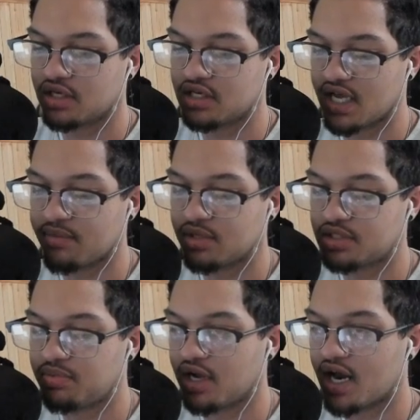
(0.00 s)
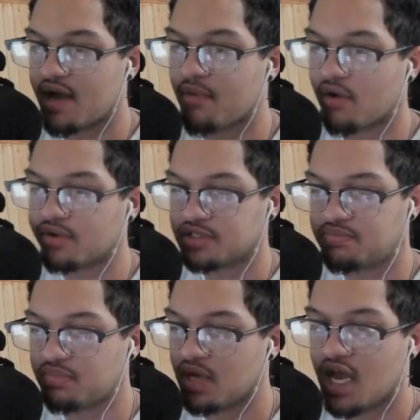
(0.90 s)
good damage. But I'm always,
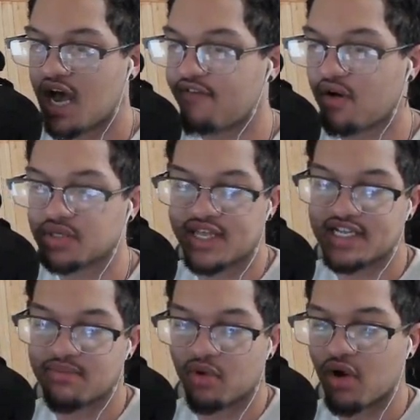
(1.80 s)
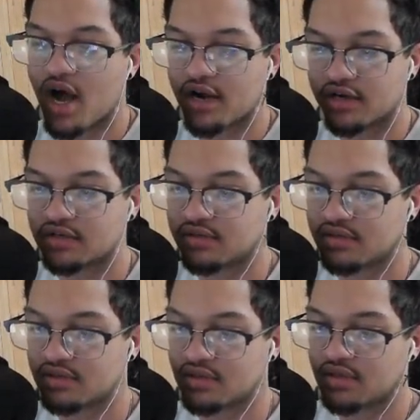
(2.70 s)
I've always liked Marauder.
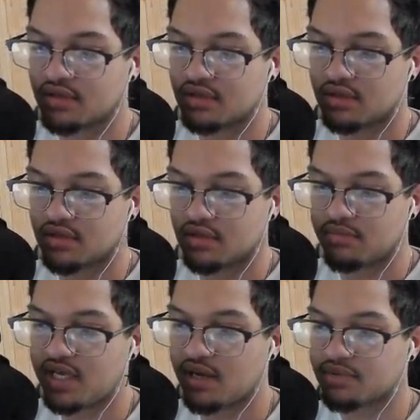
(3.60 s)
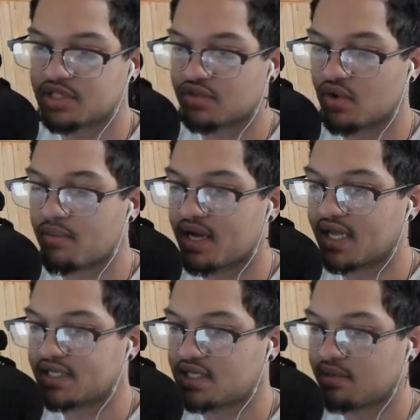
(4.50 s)
Being able to throw my
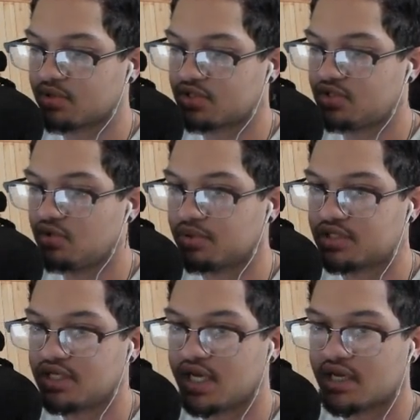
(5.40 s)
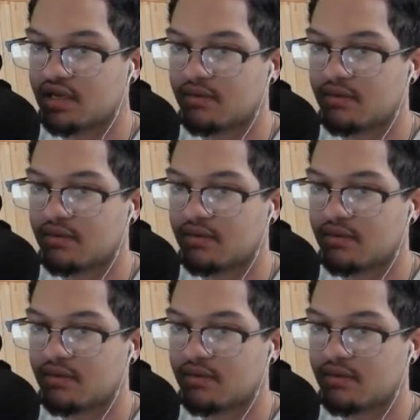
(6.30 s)
lightsaber is super sick.